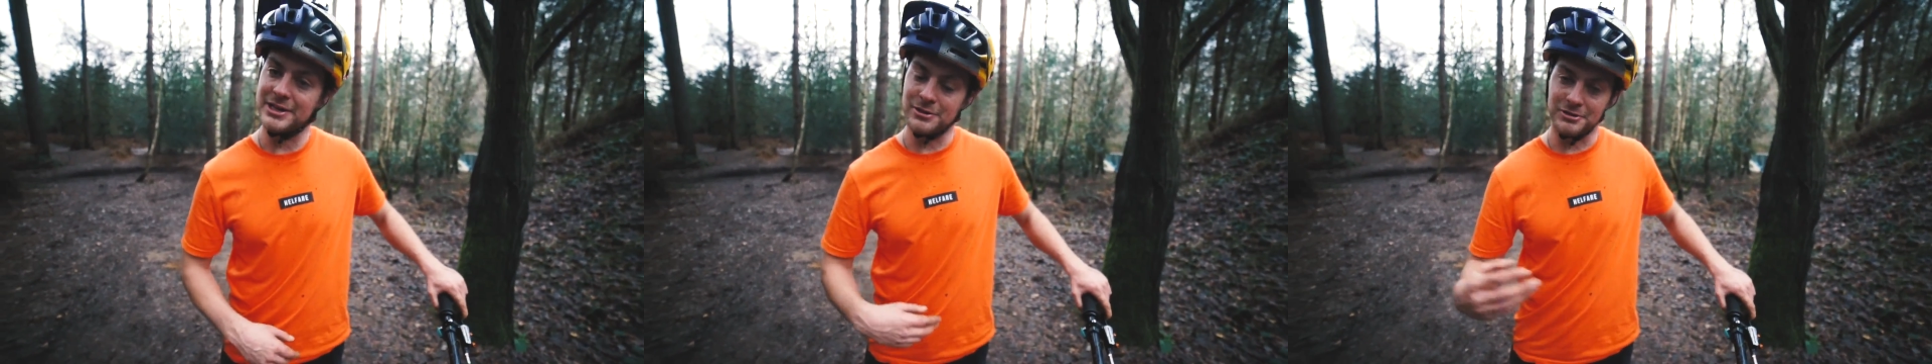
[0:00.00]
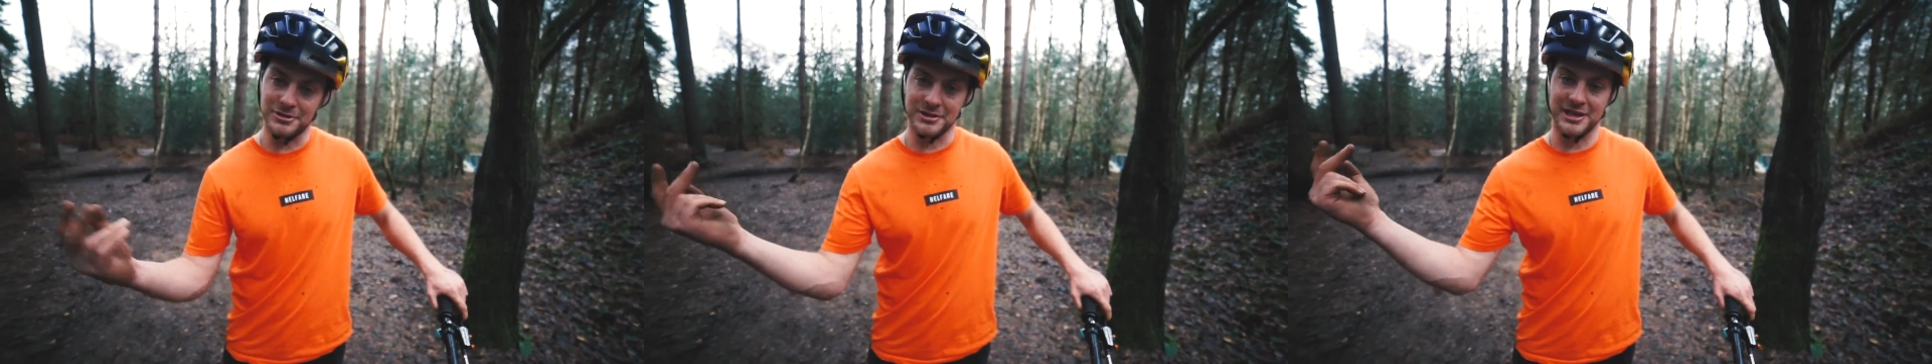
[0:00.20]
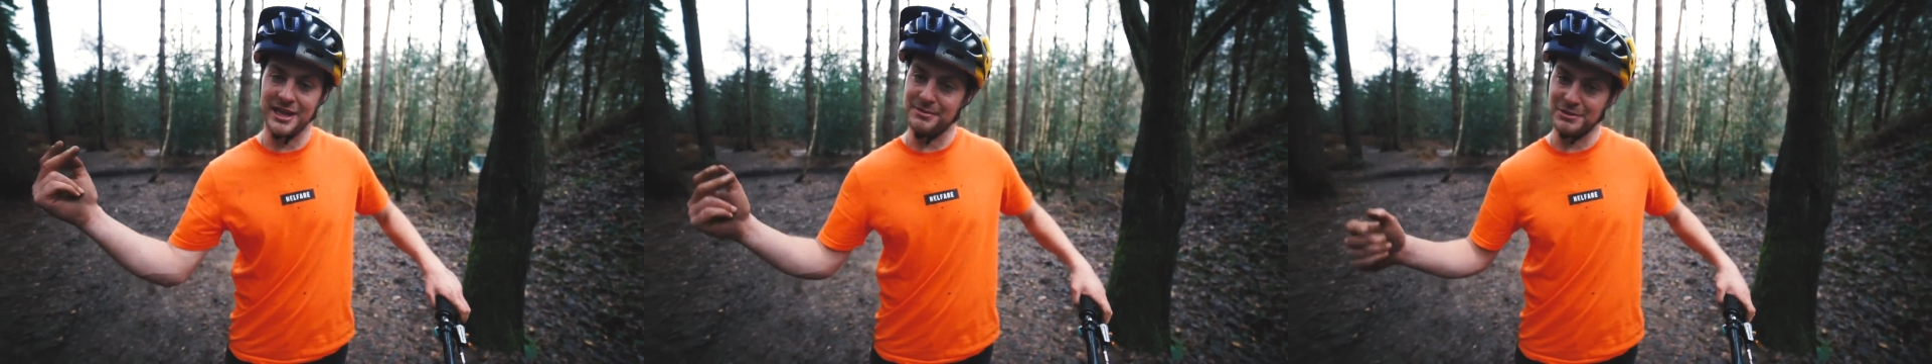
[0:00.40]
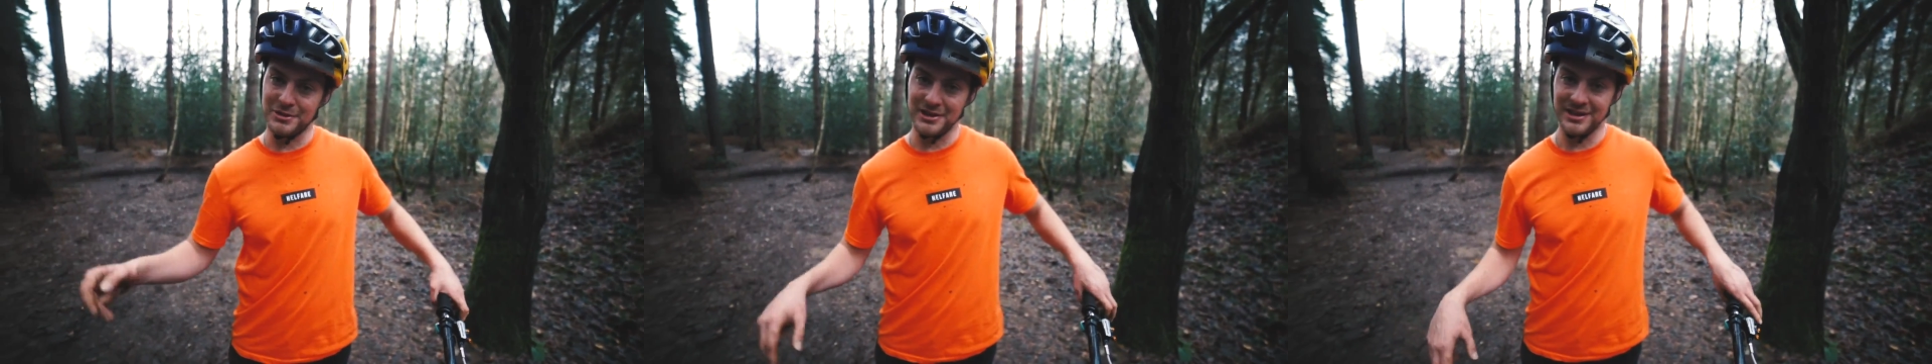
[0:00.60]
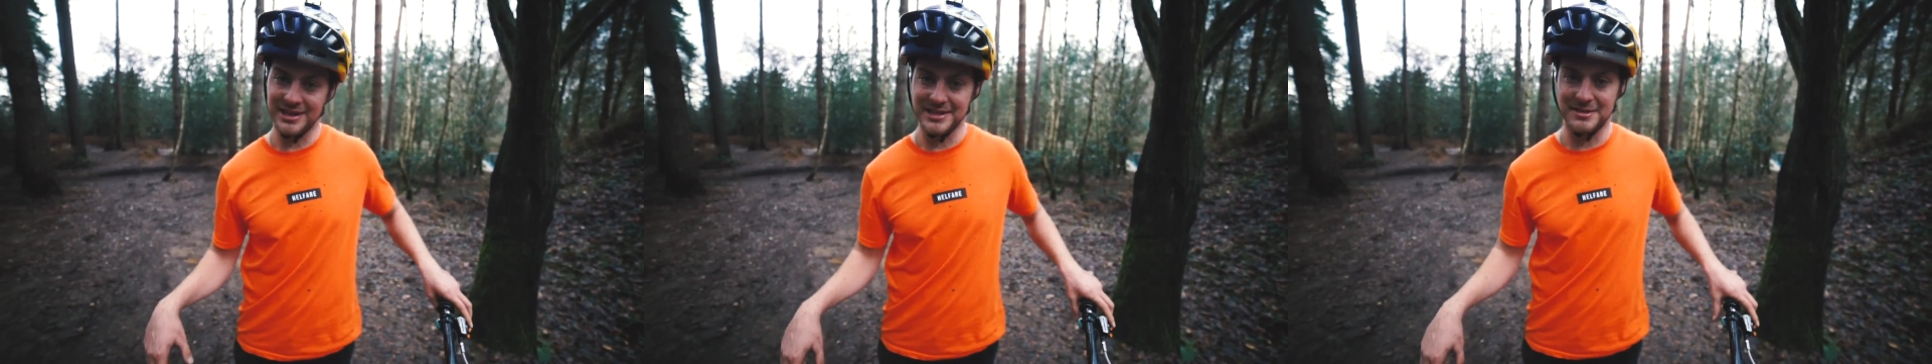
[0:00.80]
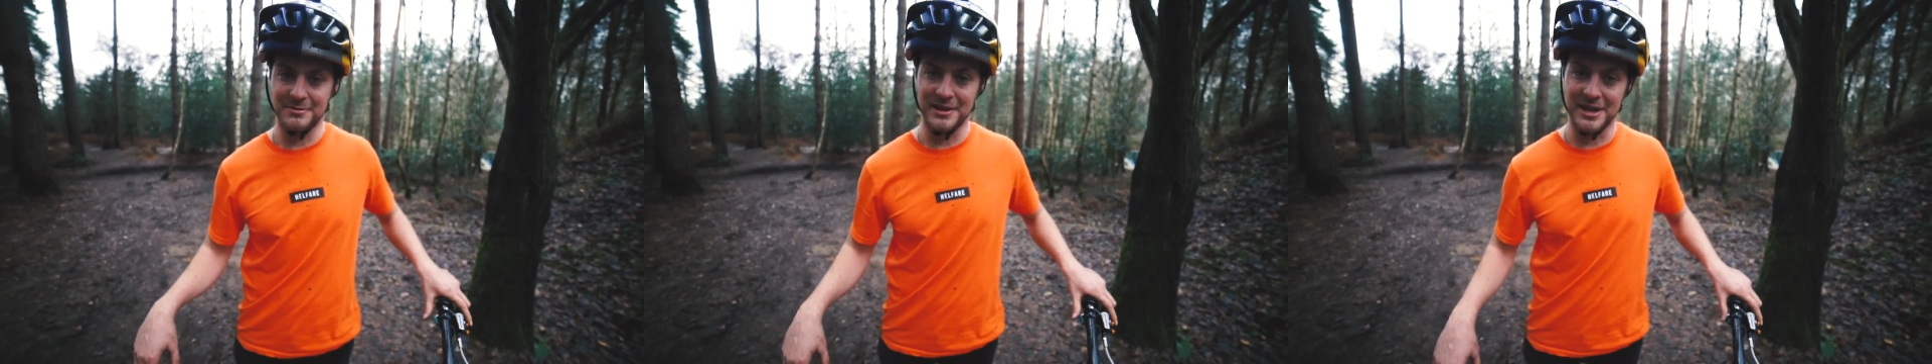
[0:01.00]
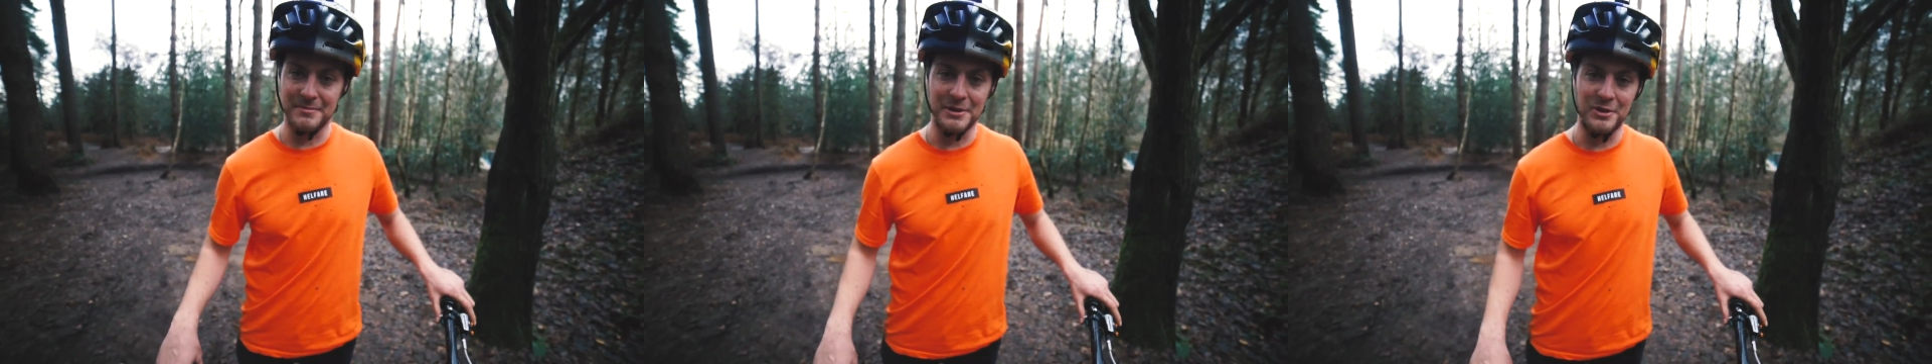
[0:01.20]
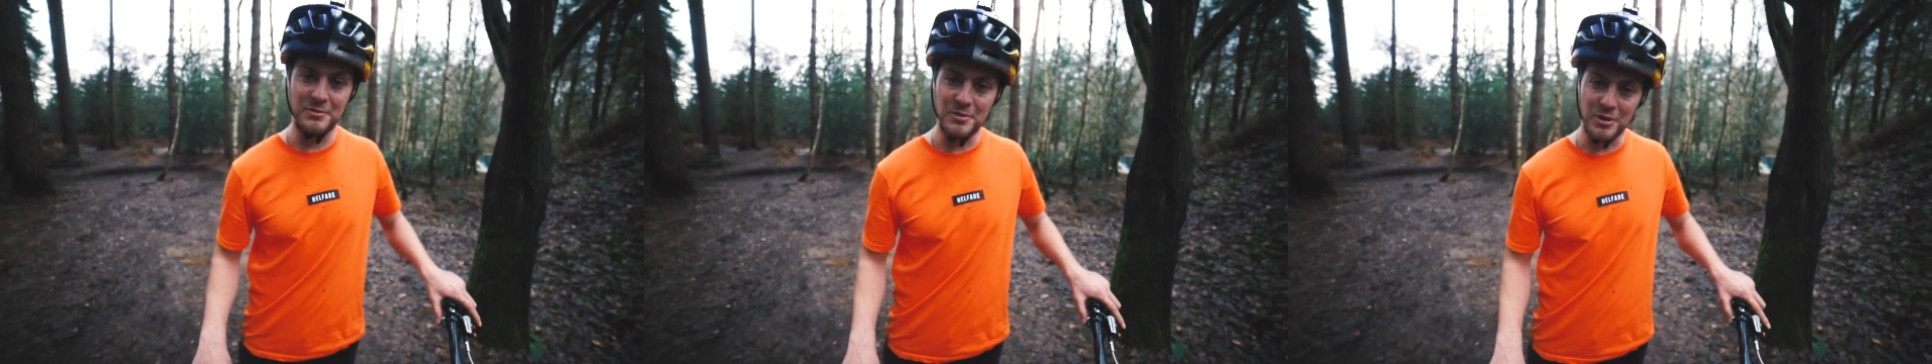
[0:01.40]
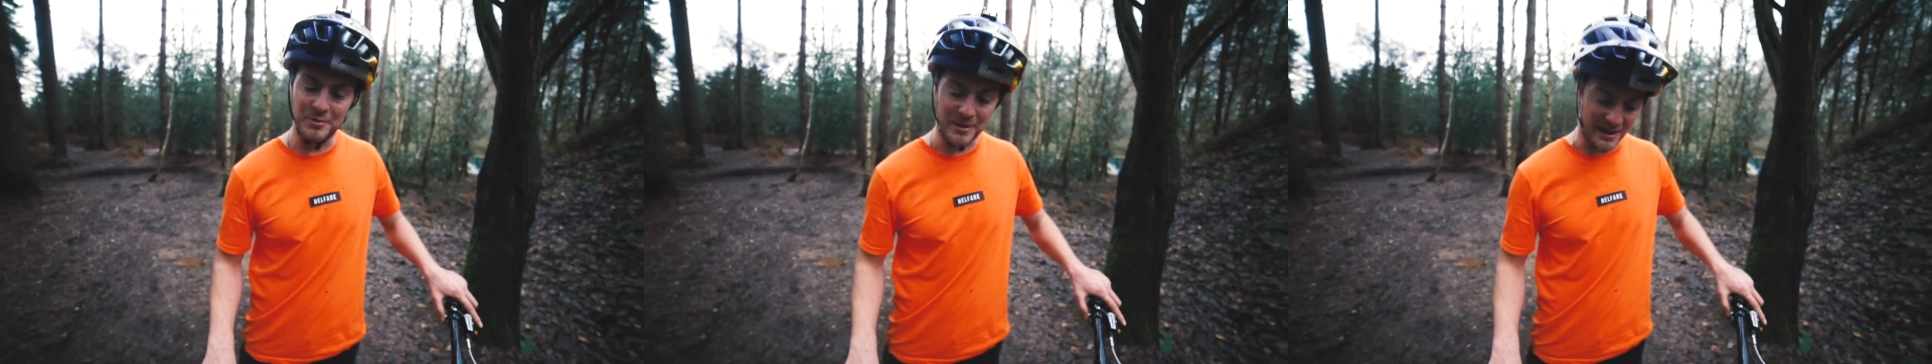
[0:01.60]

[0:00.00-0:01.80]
so I'll just keep doing this when I build more